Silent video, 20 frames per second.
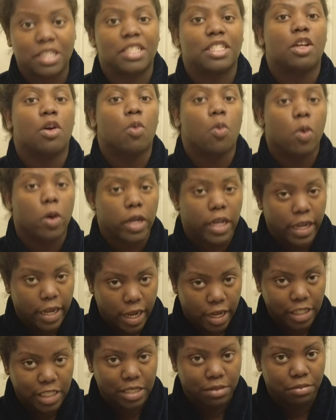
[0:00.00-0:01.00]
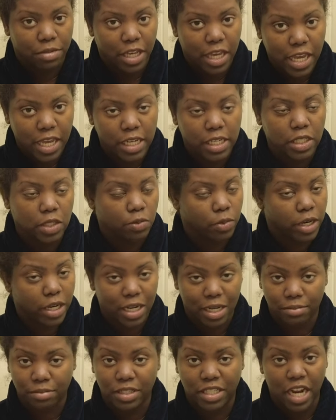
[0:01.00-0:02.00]
still working out some kinks when it
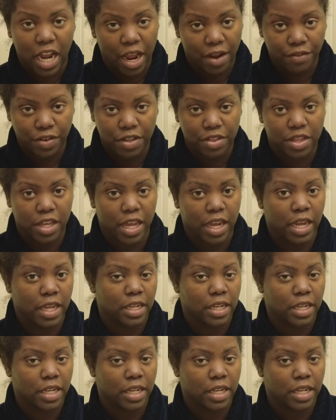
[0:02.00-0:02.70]
comes to everything,